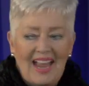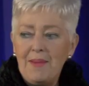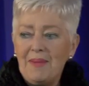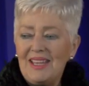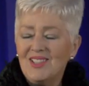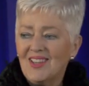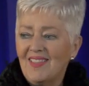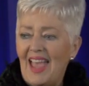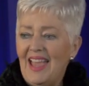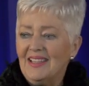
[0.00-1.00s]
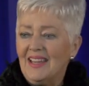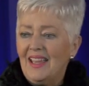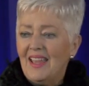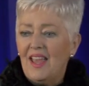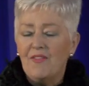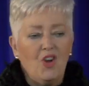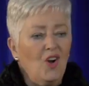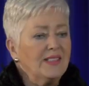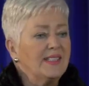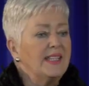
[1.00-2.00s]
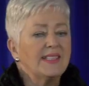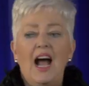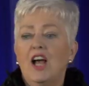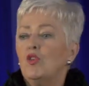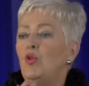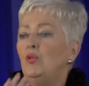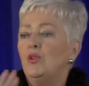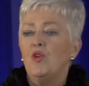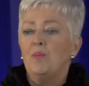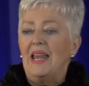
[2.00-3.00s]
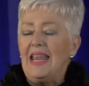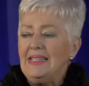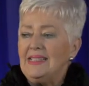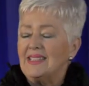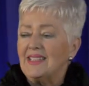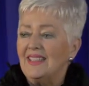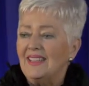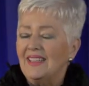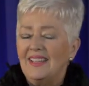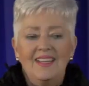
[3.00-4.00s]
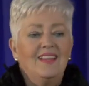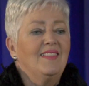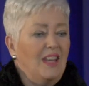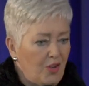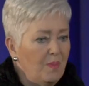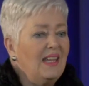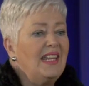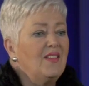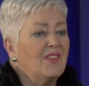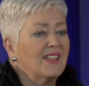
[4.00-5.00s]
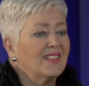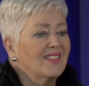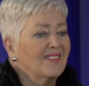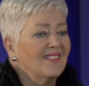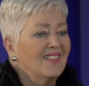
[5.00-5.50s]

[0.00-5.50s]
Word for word: Amen to that? If God says, I call you blessed, then you believe it.